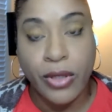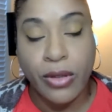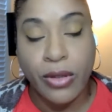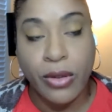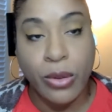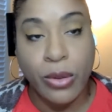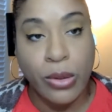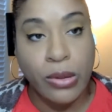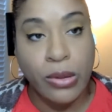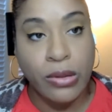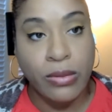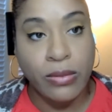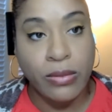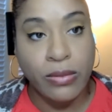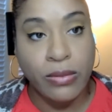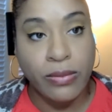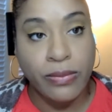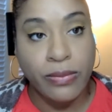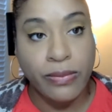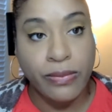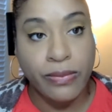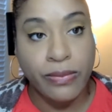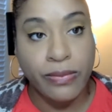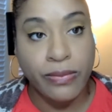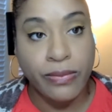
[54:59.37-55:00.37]
Cool?
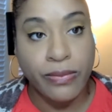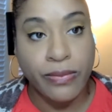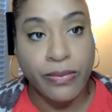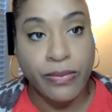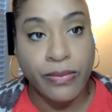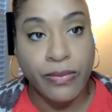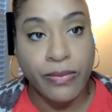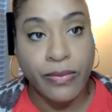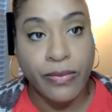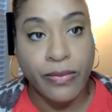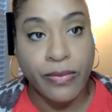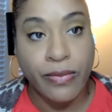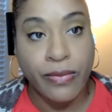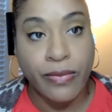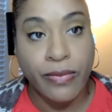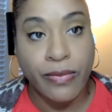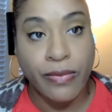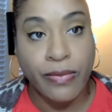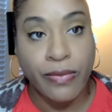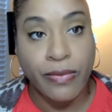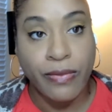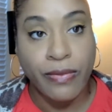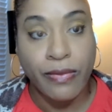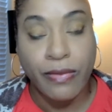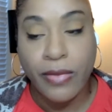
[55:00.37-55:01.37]

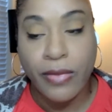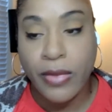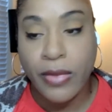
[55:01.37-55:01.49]
Yeah.